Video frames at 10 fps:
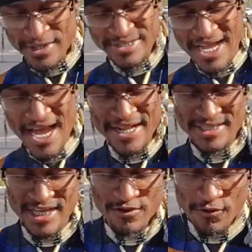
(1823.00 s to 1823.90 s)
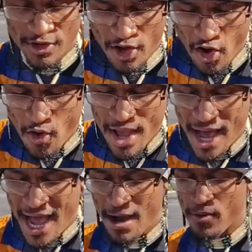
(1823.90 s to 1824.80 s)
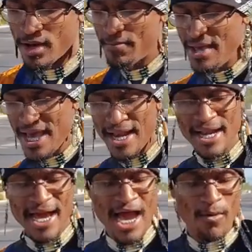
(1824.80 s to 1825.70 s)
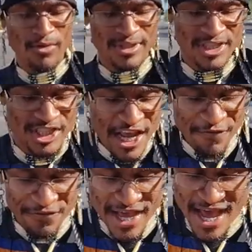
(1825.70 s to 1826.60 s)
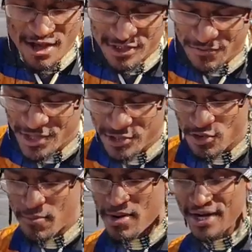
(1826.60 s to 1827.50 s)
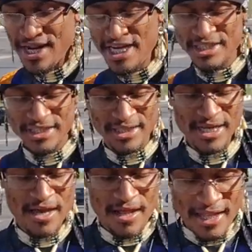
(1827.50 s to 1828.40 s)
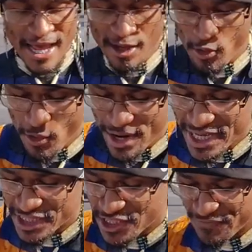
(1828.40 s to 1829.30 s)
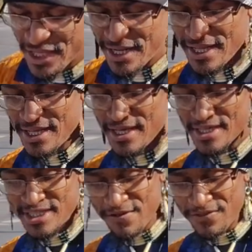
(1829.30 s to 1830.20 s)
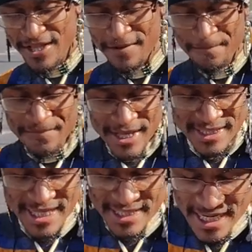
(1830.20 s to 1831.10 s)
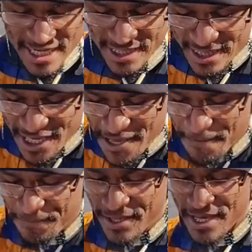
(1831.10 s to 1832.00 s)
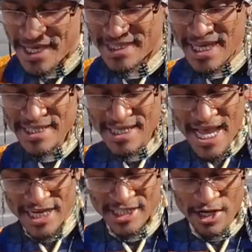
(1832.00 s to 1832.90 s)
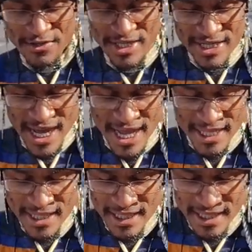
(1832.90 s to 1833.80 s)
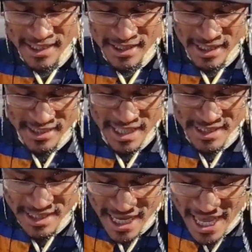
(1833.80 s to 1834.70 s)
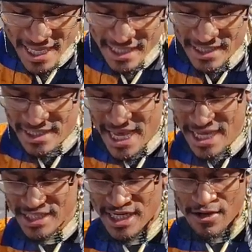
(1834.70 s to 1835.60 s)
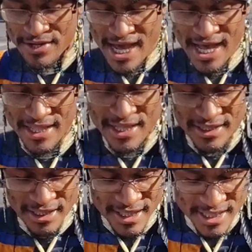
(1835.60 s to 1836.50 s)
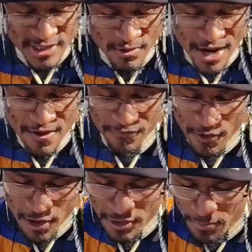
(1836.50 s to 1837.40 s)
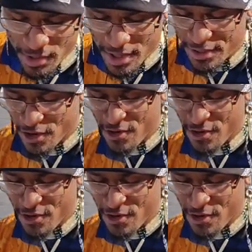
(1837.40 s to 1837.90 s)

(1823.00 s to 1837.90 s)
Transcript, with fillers: Verse 9, it says, For lo, I will command and I will shift the house of Israel among nations like corn as shifted, sifted. It says, In a sieve it says, Yet shall ye not, it says, Yet, yet shall not the least grain fall upon the